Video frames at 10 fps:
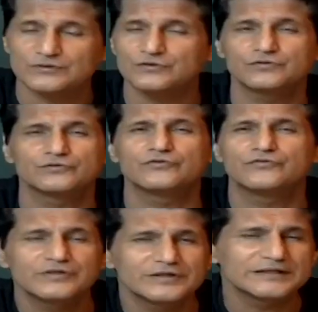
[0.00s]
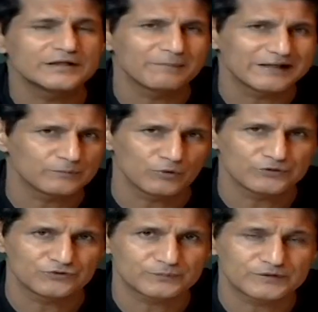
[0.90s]
which is really a
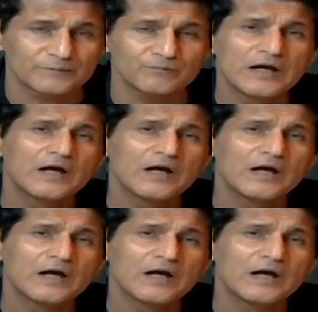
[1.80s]
mind-blowing chipset.